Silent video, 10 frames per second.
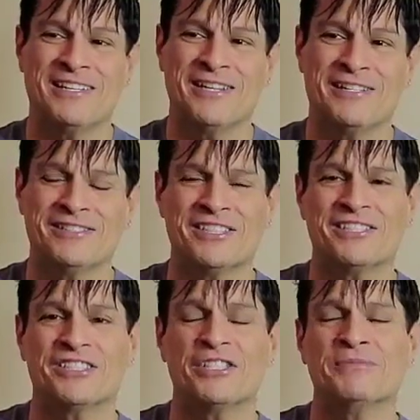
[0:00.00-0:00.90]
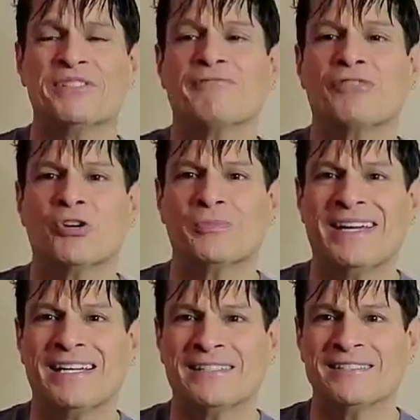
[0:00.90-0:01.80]
And then in terms of
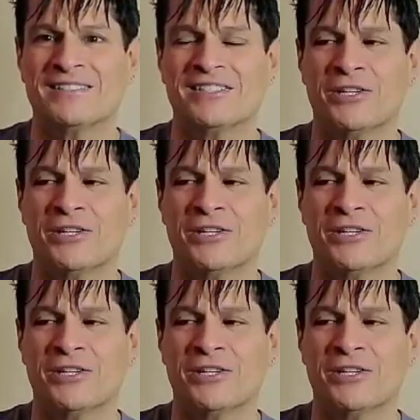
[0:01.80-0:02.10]
romance,